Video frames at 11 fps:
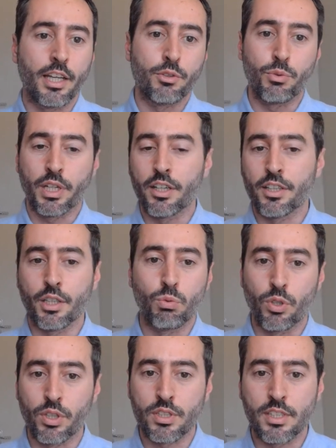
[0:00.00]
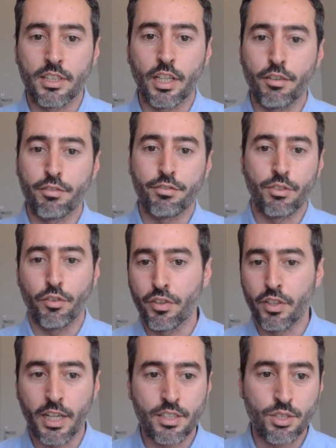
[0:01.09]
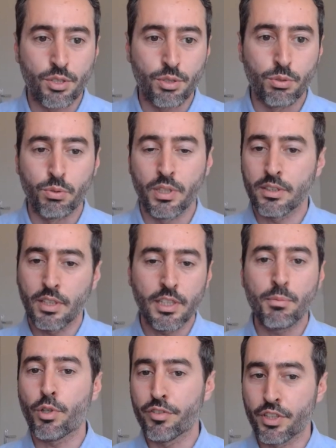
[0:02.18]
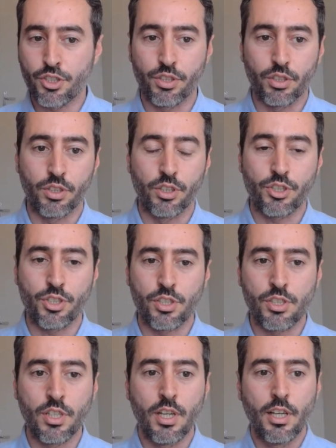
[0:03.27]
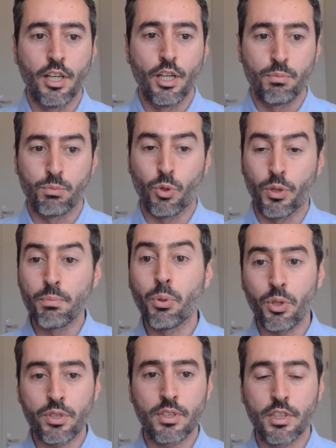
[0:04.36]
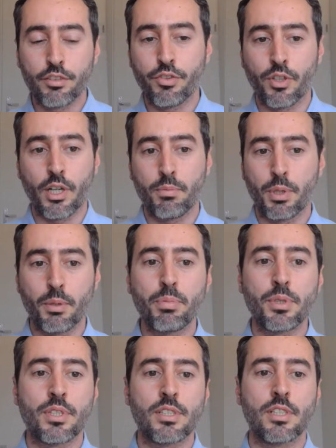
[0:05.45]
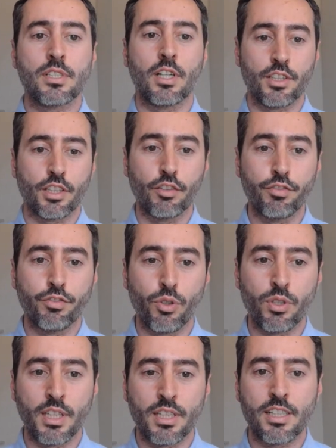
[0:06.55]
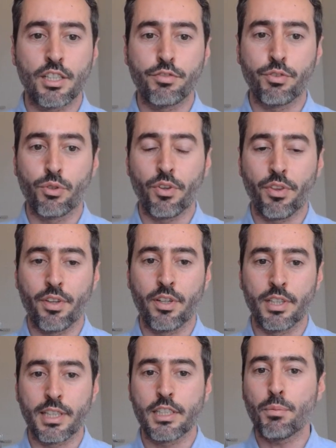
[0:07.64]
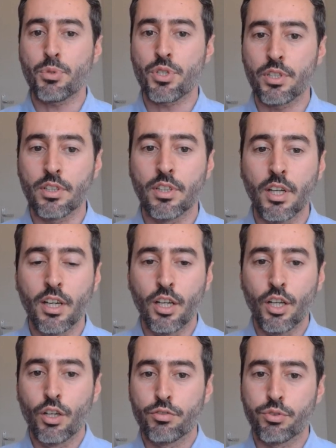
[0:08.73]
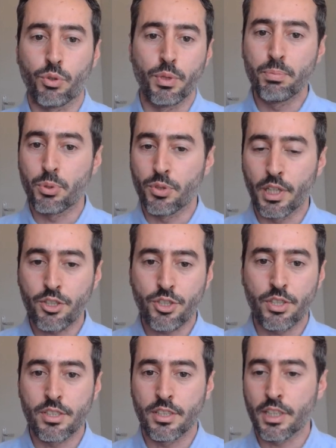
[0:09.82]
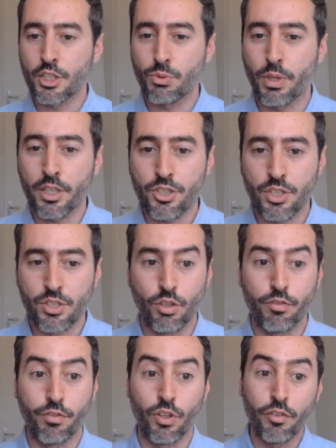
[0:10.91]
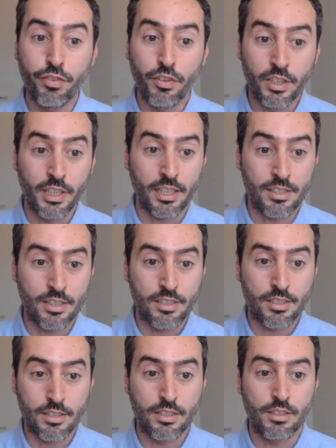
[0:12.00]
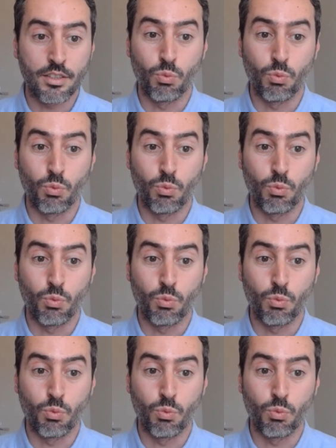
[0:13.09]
and regarding works that they have lawful access to, and a number of additional conditions. More importantly for our purposes is Article 4 that sets forth an exception for reproductions and extractions of lawfully accessed